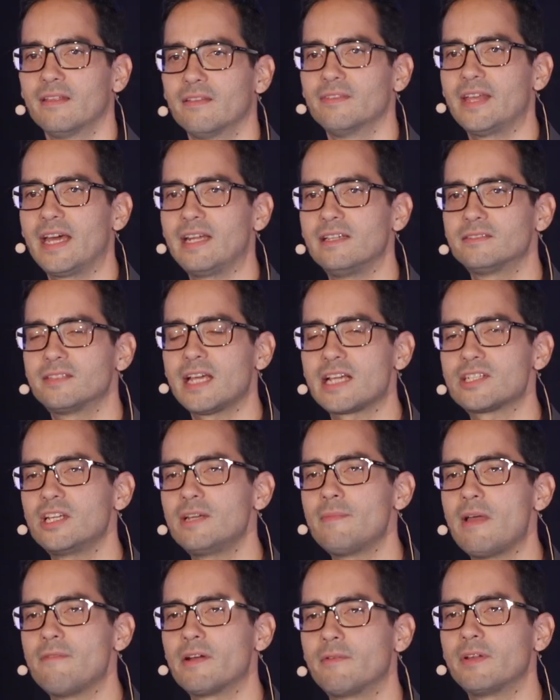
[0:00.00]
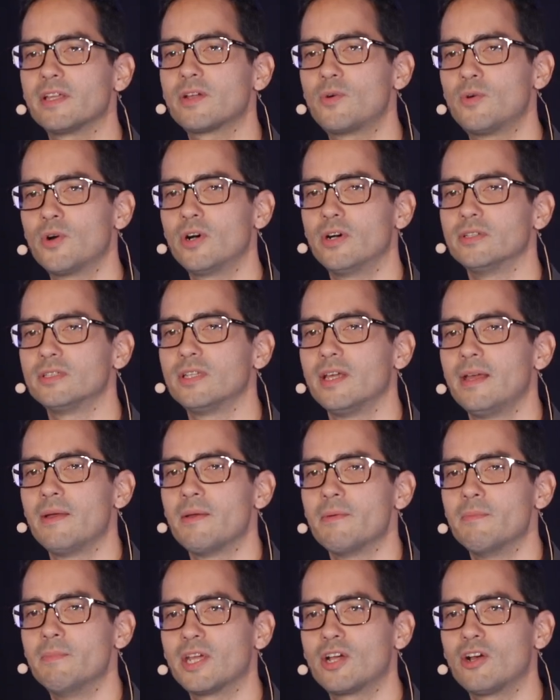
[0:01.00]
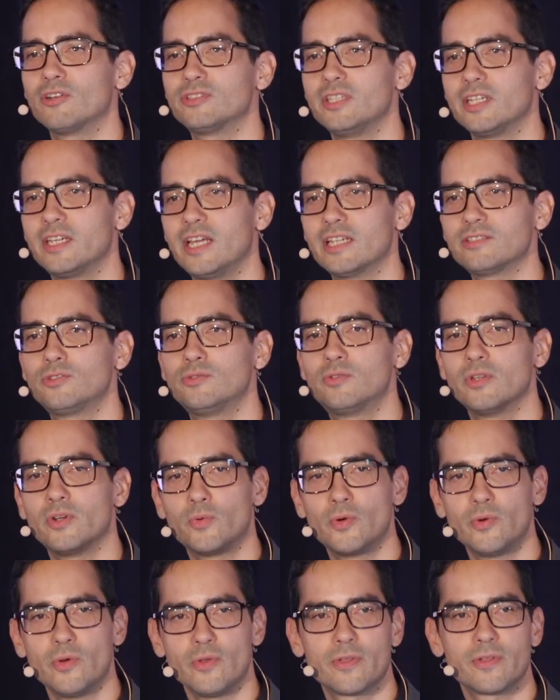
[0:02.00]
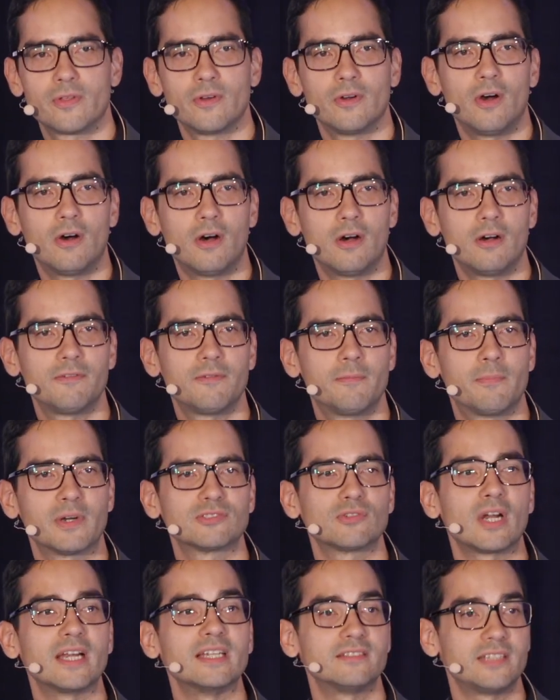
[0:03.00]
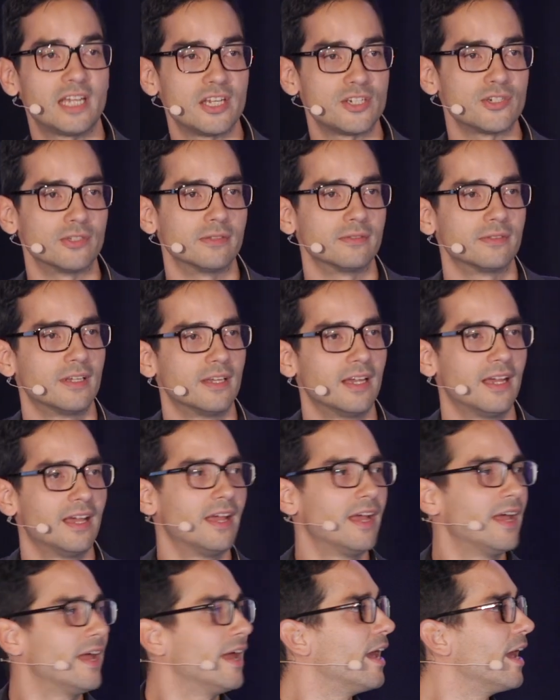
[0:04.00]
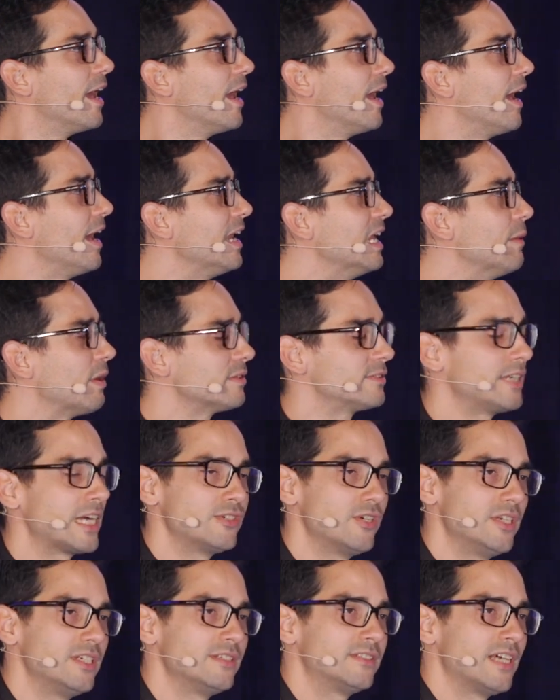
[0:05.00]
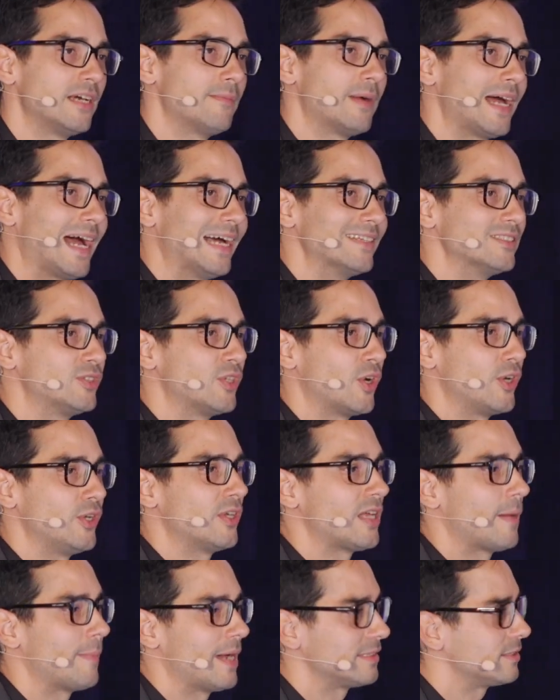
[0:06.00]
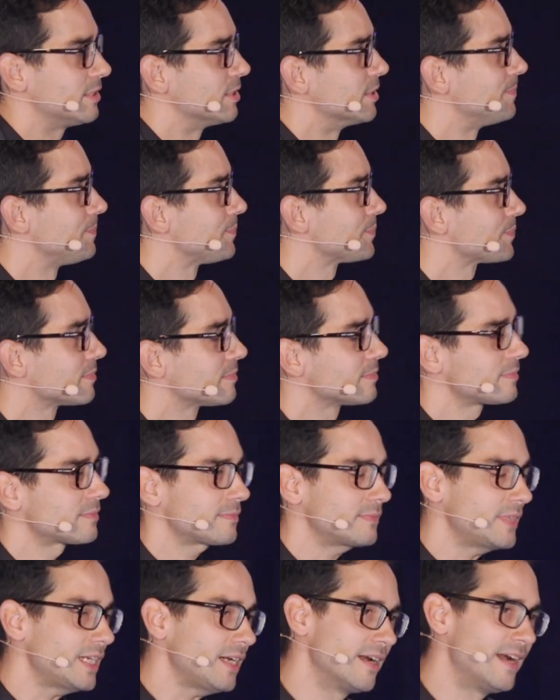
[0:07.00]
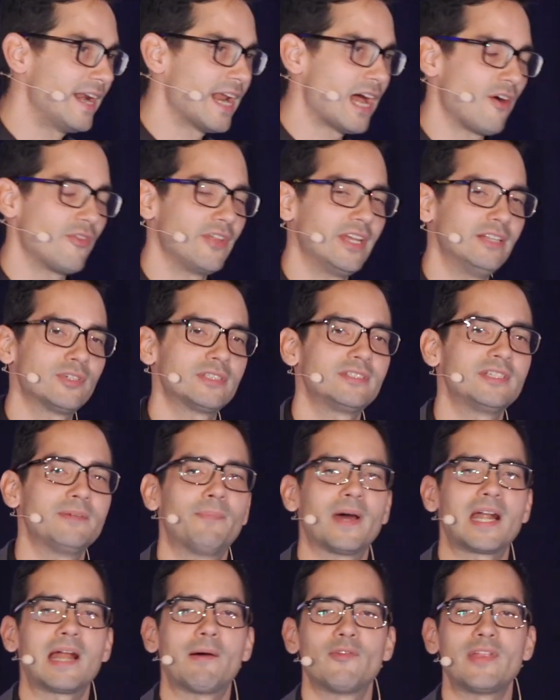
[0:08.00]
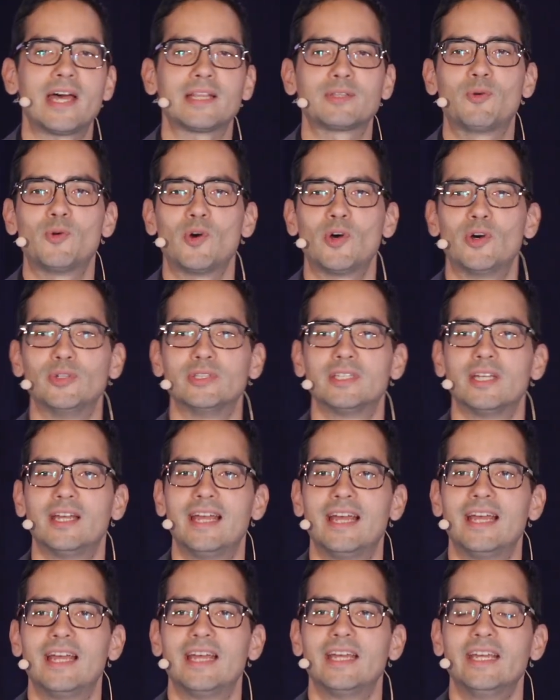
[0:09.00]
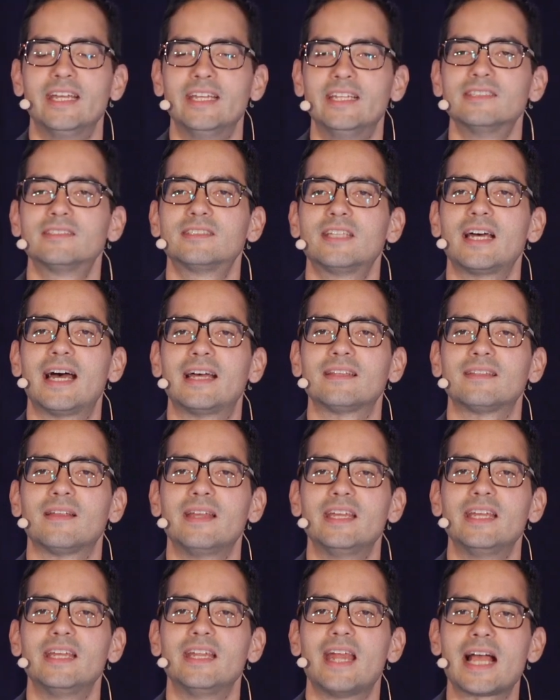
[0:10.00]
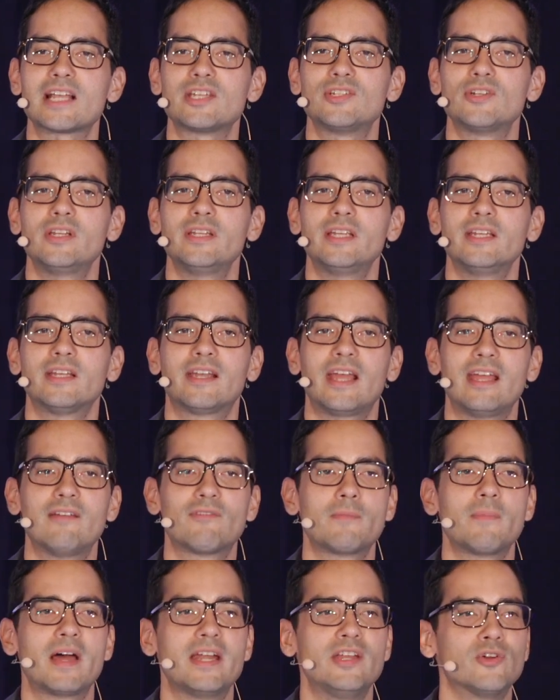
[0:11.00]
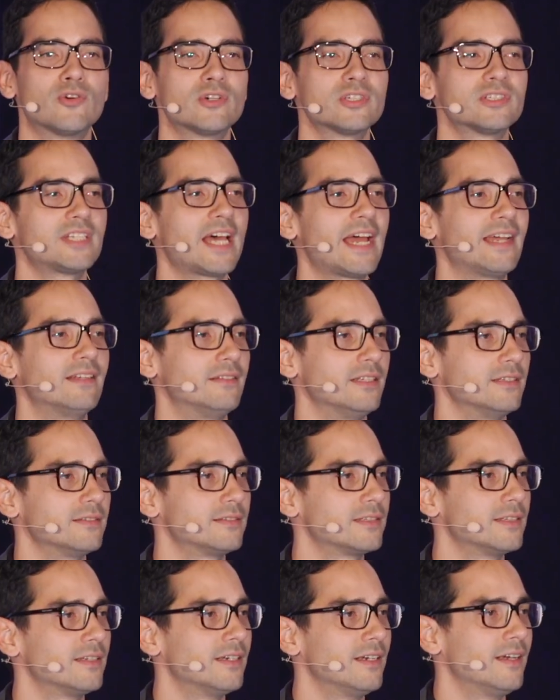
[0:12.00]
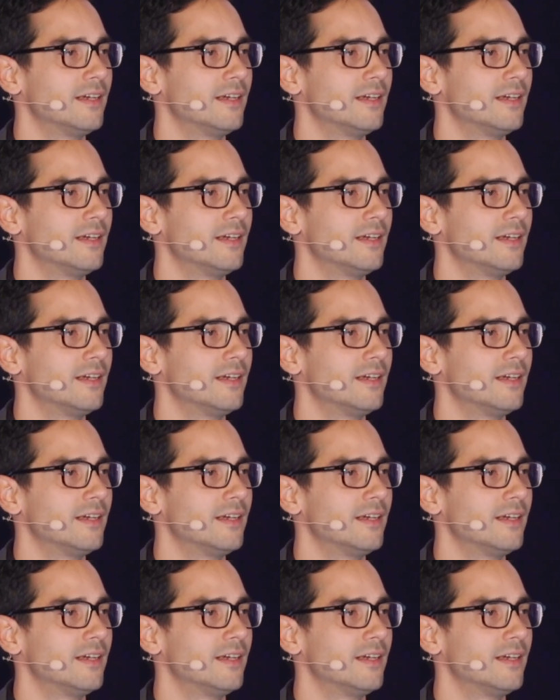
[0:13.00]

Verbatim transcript: That is actually my favorite quote because it gets to the root of personalization. And it was actually said by Antonio Damasio. Now, the interesting part about that quote is that it actually came from a neuroscientist.